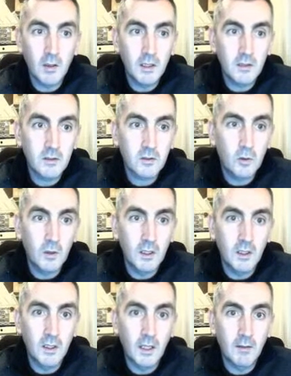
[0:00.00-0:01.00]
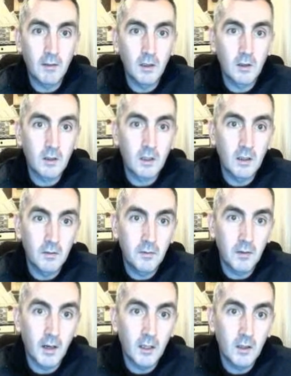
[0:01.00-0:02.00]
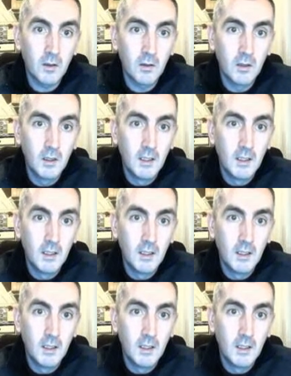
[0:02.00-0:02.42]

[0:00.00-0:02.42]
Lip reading: Let's go in and have a look at the file,